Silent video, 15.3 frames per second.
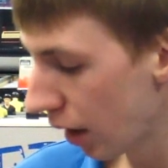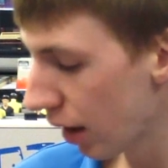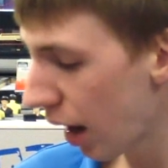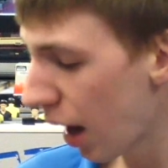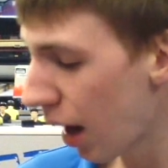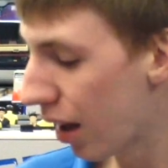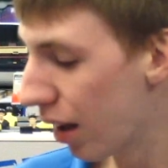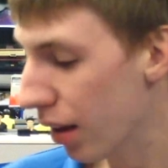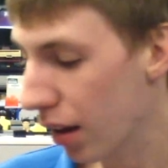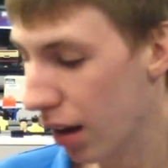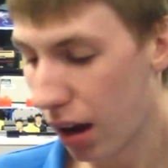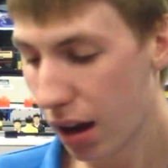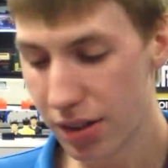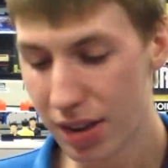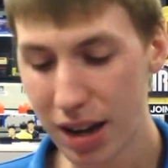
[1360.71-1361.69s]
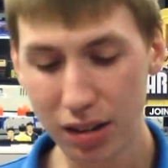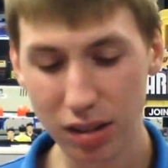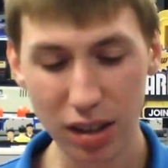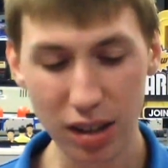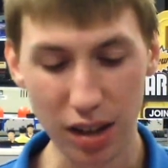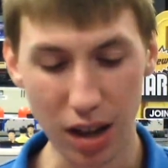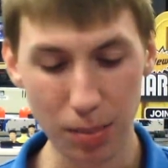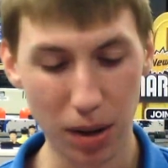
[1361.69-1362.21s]
And yeah, next
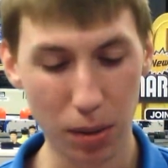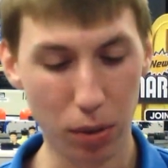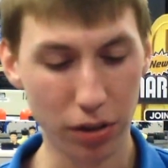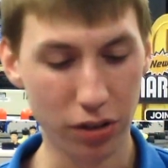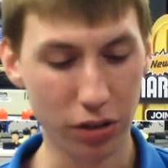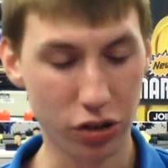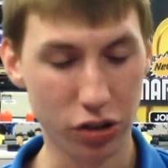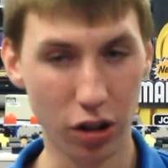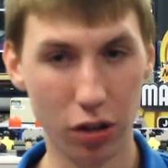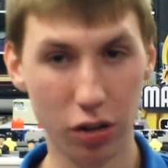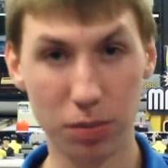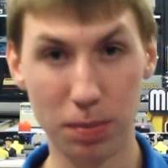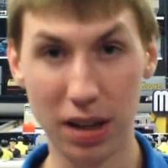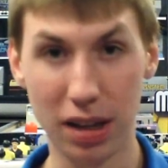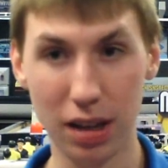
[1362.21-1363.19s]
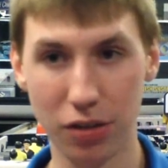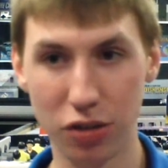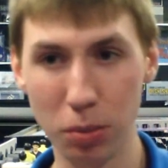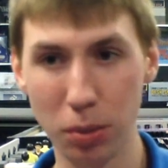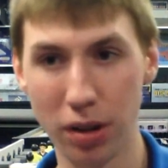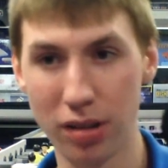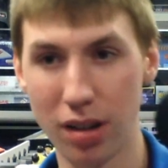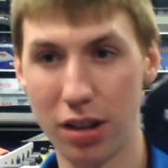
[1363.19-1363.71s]
thing up I want to show, speaking of
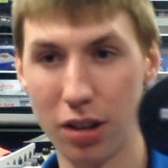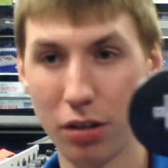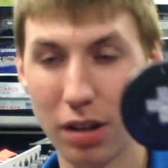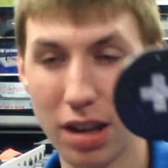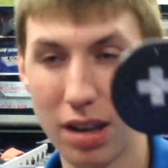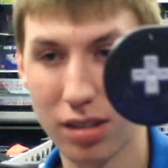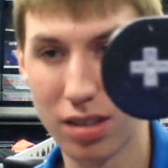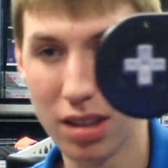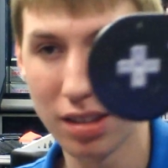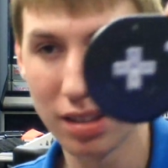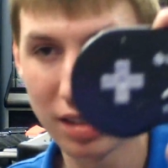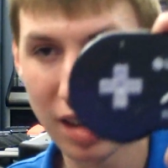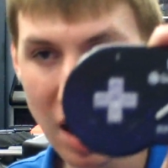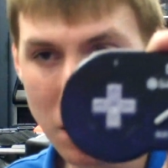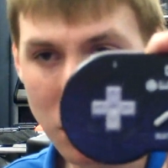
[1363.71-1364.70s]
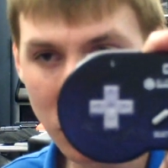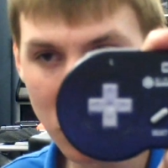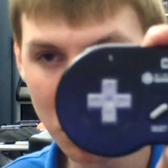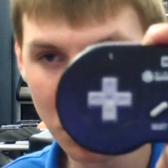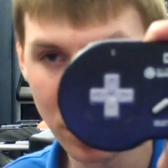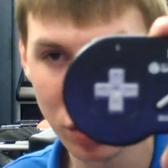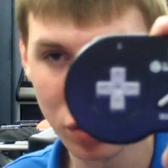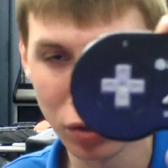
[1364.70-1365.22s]
Super Nintendo, is this
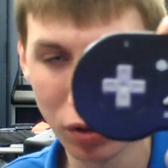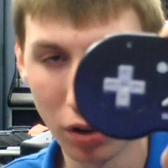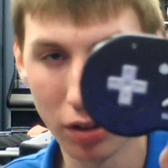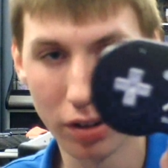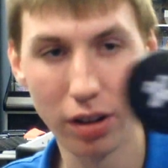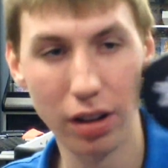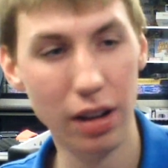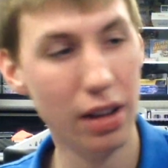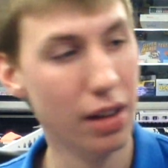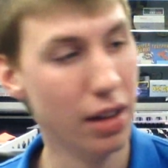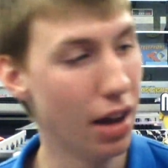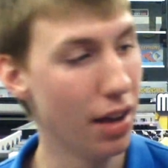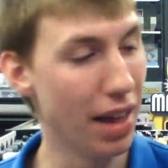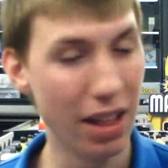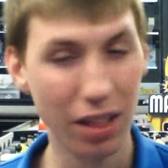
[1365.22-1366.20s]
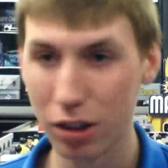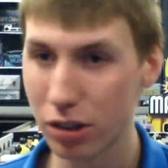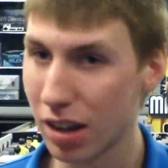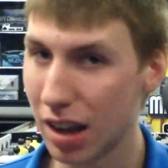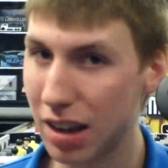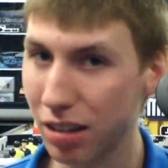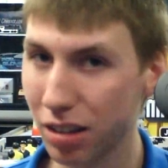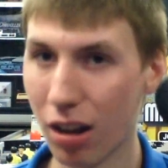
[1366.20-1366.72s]
GameCube controller that
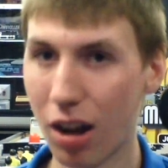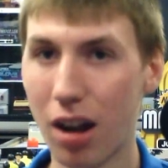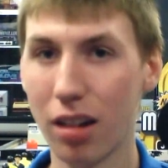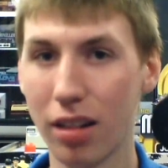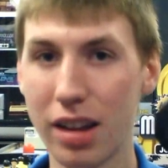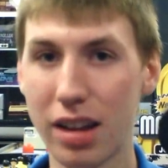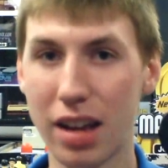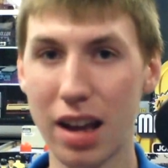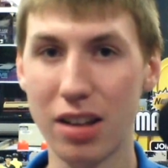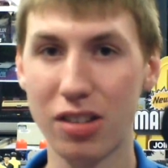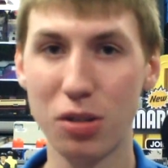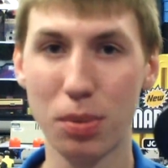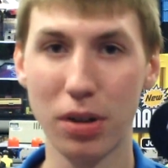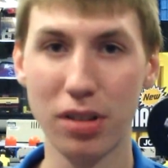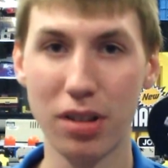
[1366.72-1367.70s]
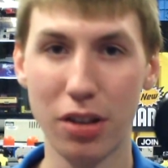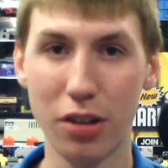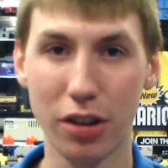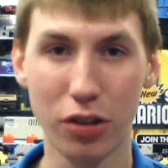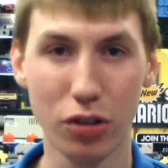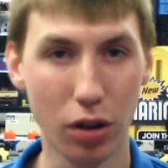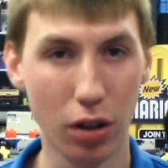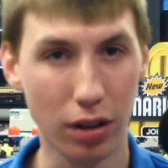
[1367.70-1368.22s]
looks a lot like a Super Nintendo
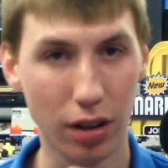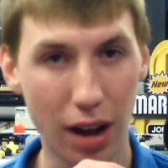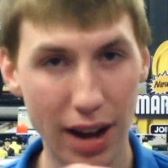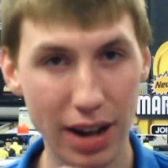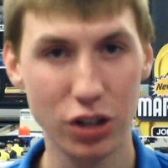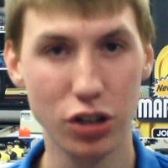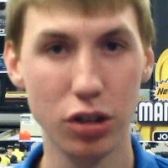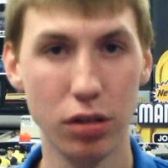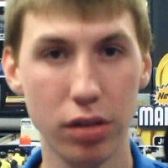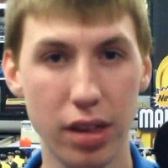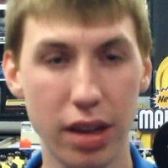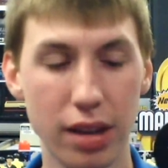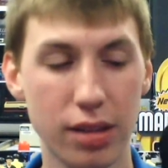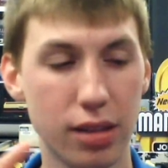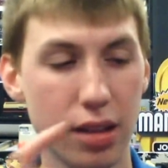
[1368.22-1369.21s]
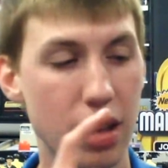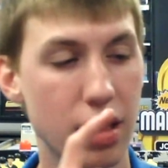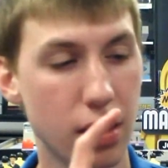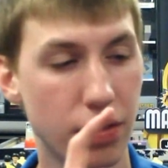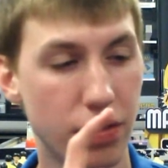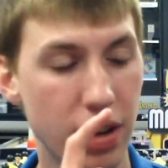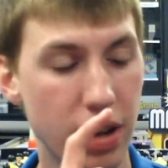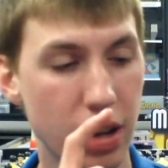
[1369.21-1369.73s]
controller. I showed this in
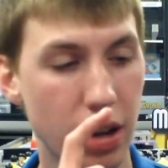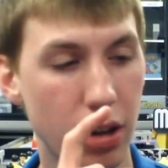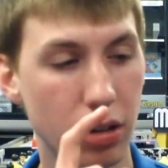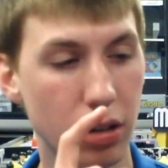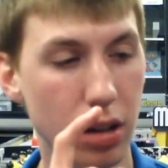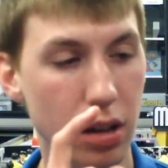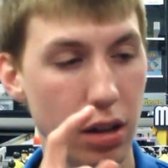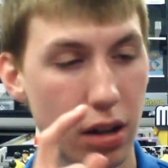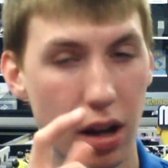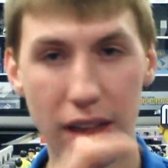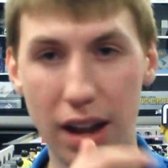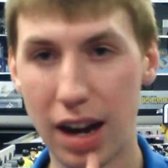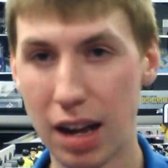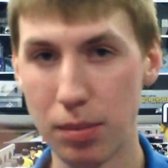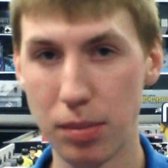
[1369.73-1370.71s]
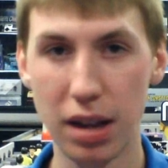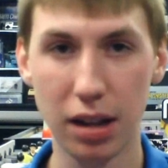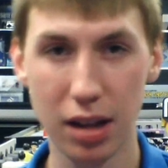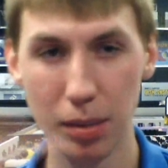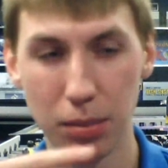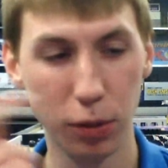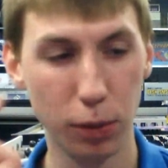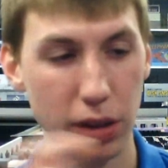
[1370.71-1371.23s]
the video that I made a
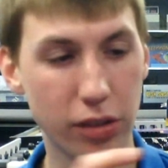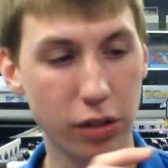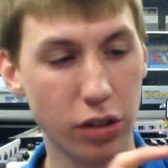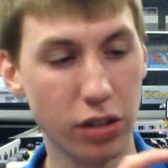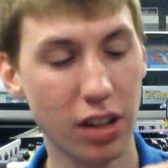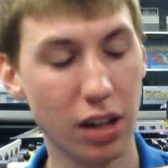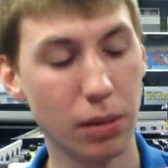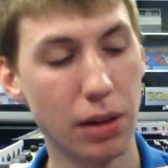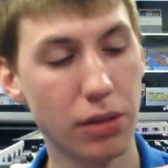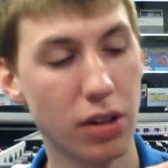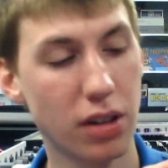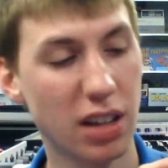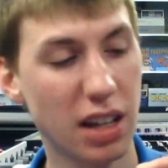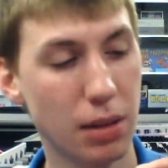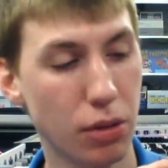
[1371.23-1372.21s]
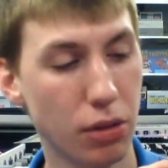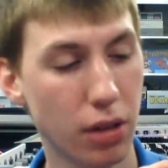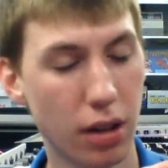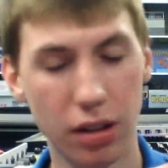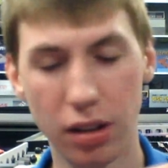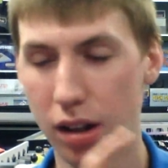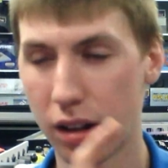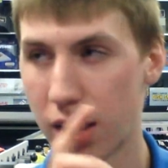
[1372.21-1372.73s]
couple of weeks ago, just like when I was talking
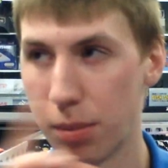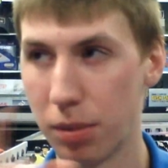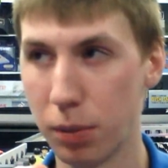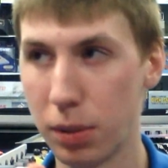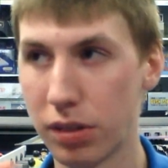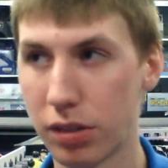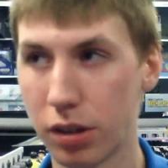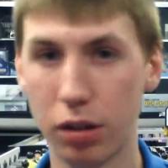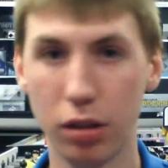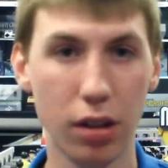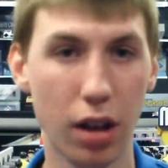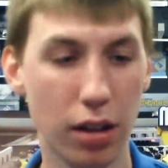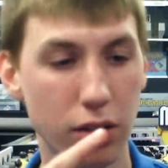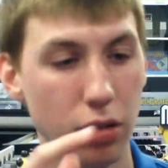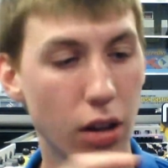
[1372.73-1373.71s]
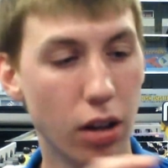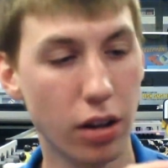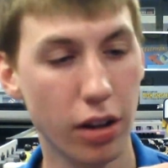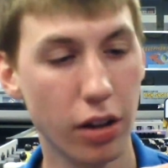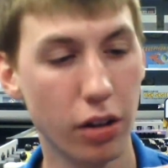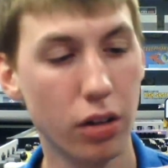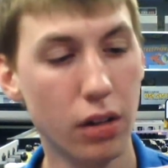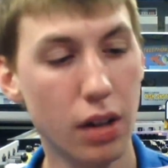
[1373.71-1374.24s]
about, not a couple of weeks ago, not too long
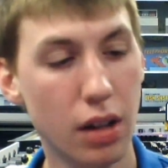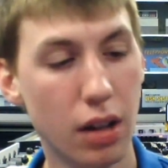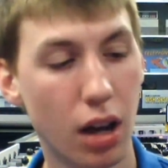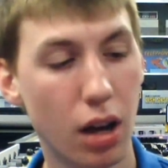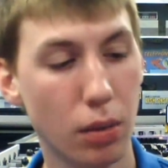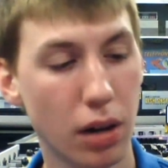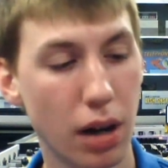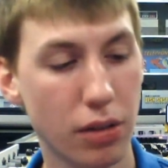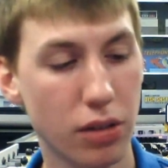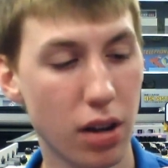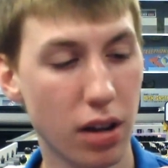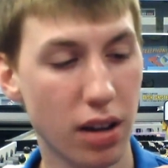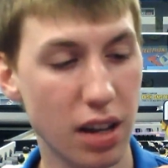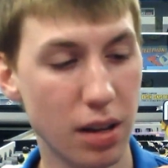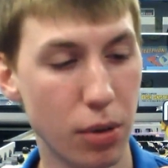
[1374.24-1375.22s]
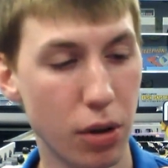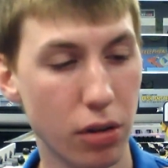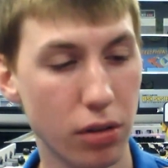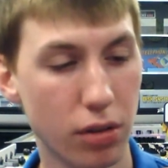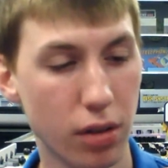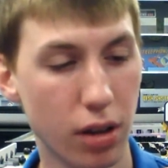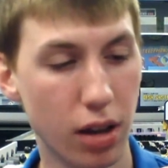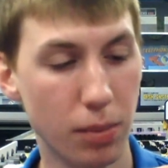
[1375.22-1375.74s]
ago, where I was talking
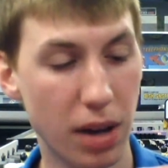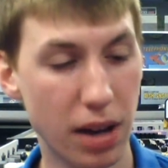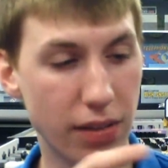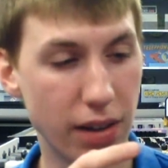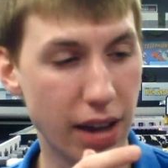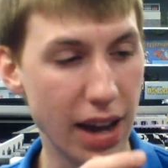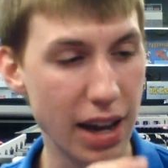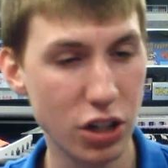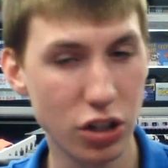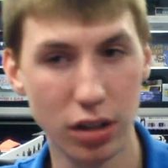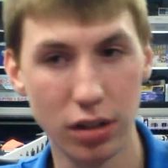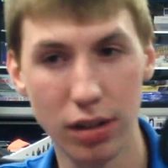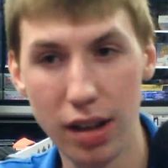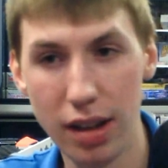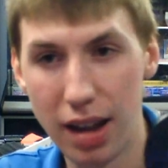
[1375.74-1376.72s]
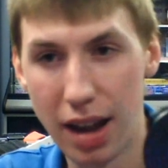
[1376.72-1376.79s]
about my vacation.